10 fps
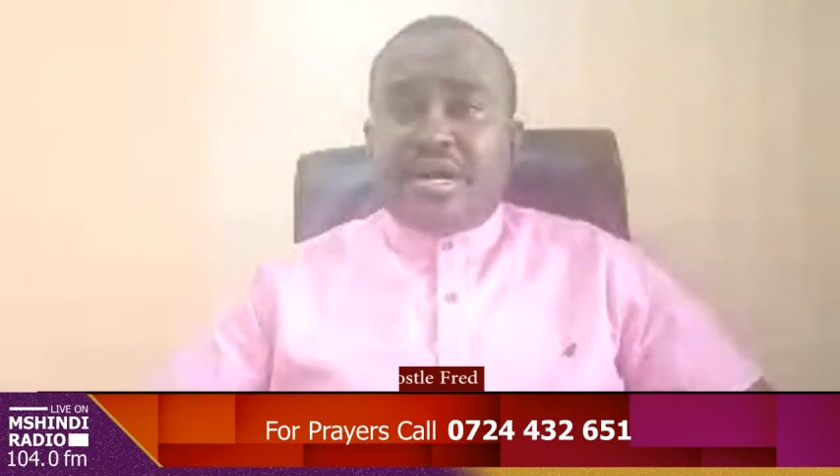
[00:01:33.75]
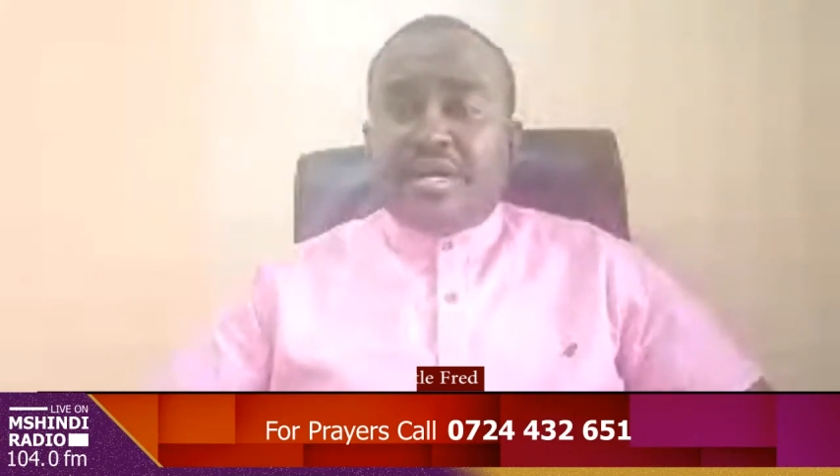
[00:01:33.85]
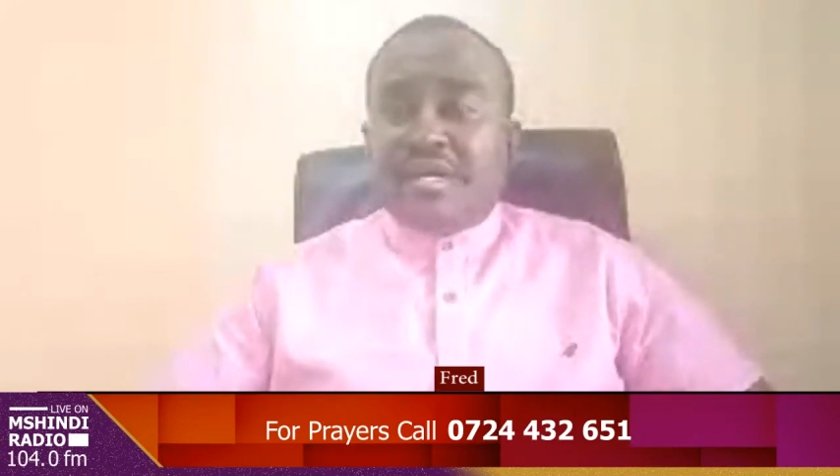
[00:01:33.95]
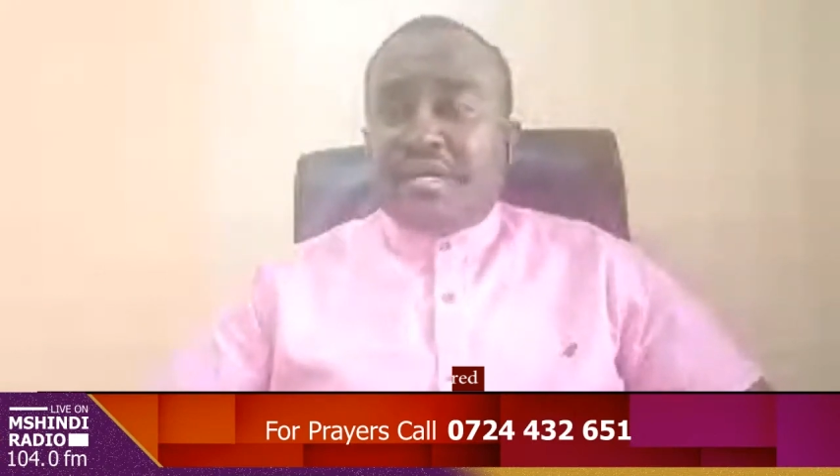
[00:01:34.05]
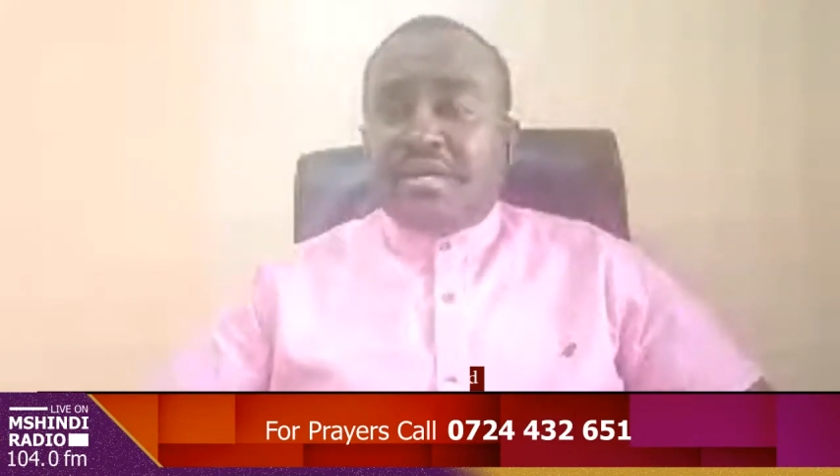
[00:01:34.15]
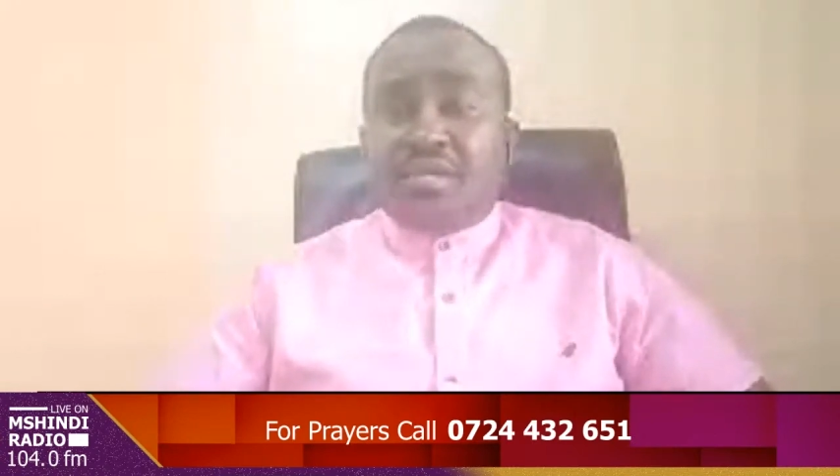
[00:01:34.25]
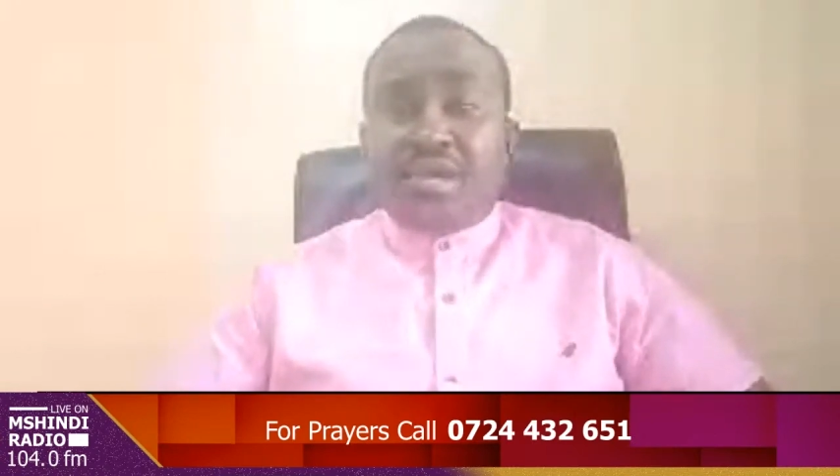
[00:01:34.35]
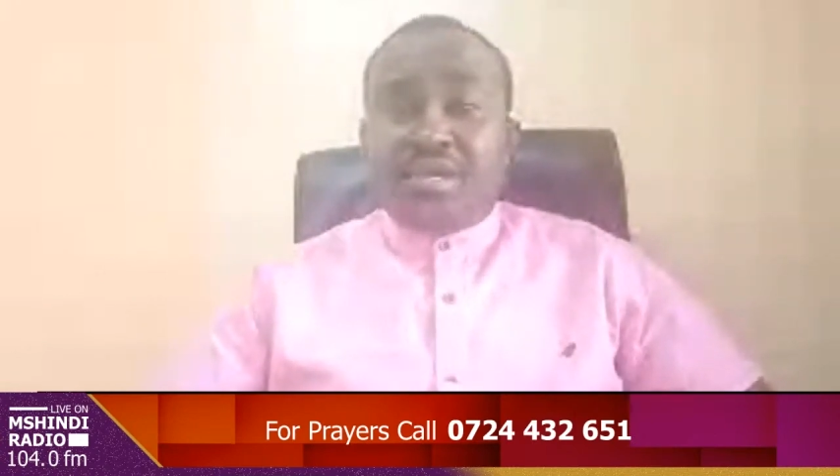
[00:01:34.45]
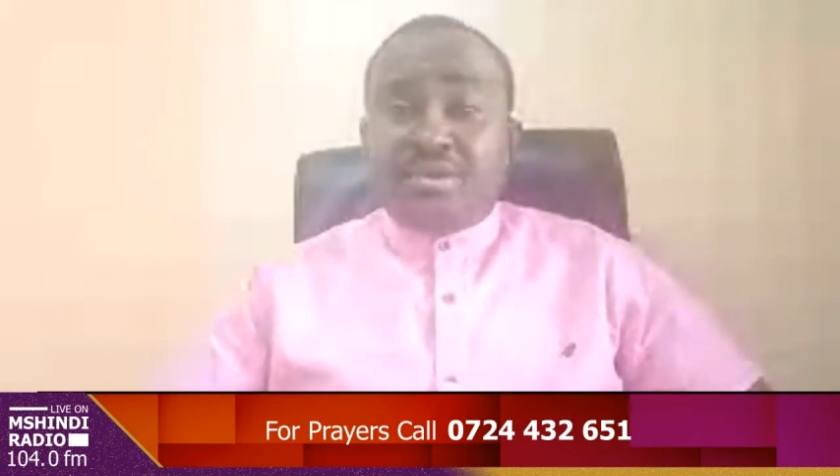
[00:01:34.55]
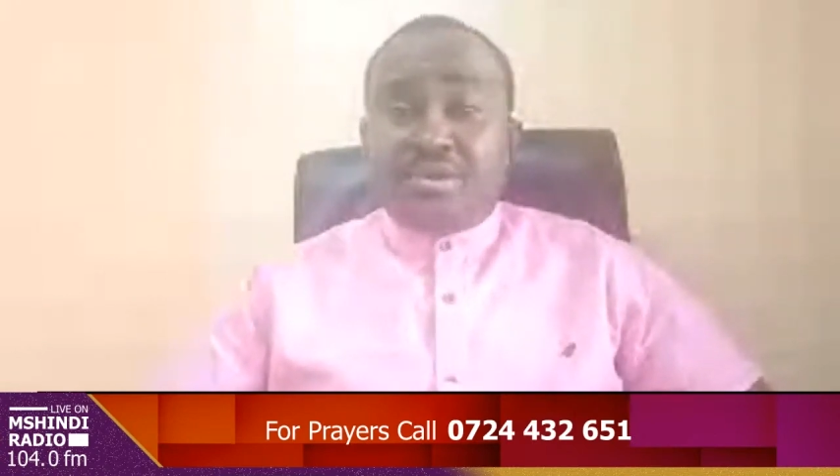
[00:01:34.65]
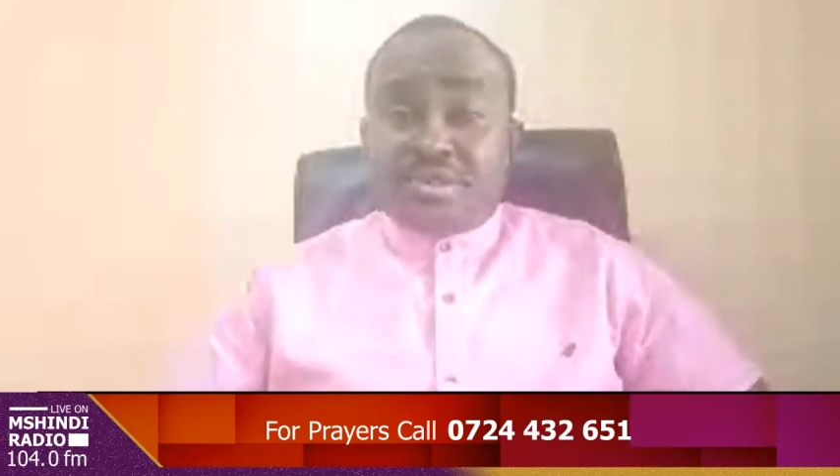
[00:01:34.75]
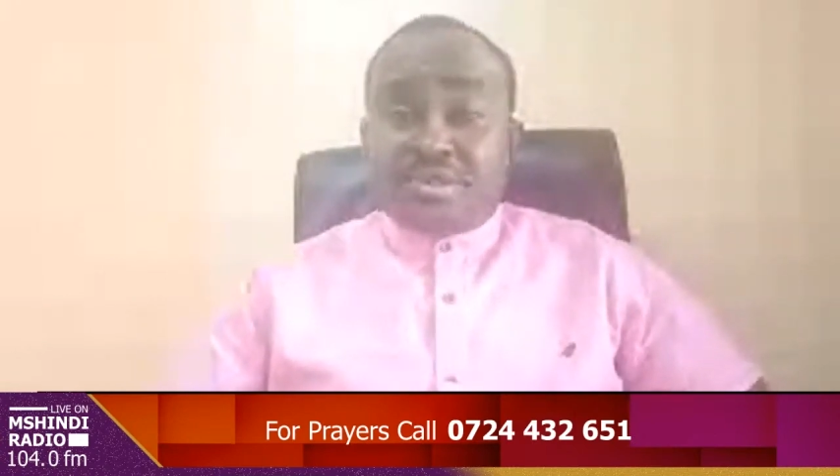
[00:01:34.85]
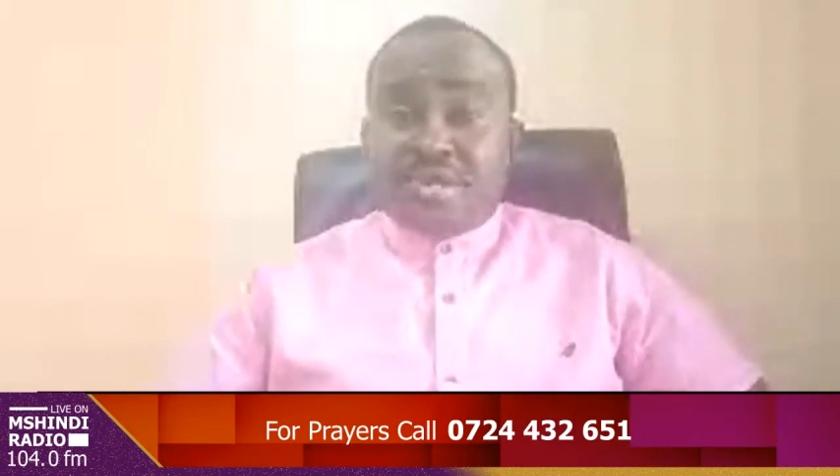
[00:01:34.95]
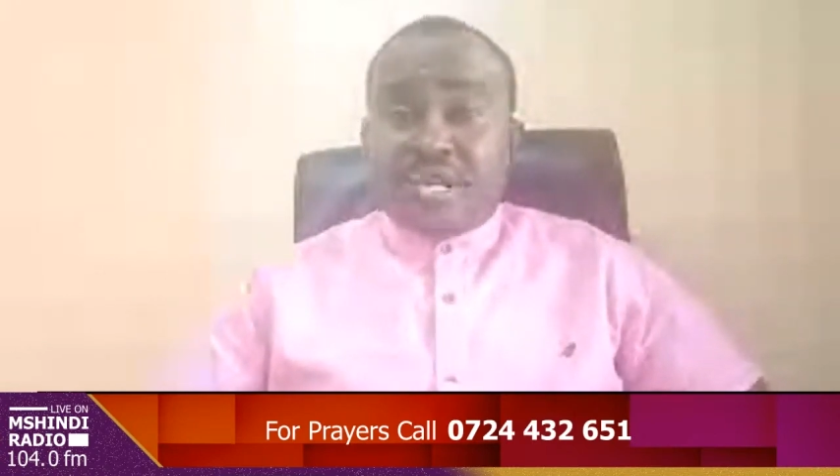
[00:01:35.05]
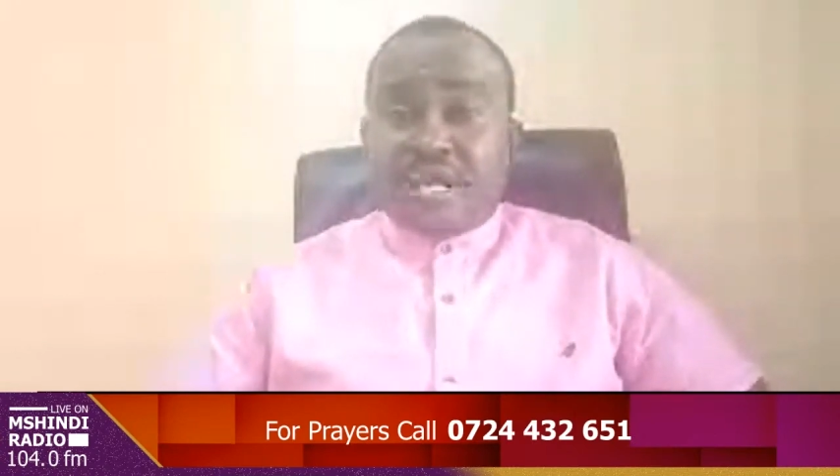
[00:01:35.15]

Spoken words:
early when he was still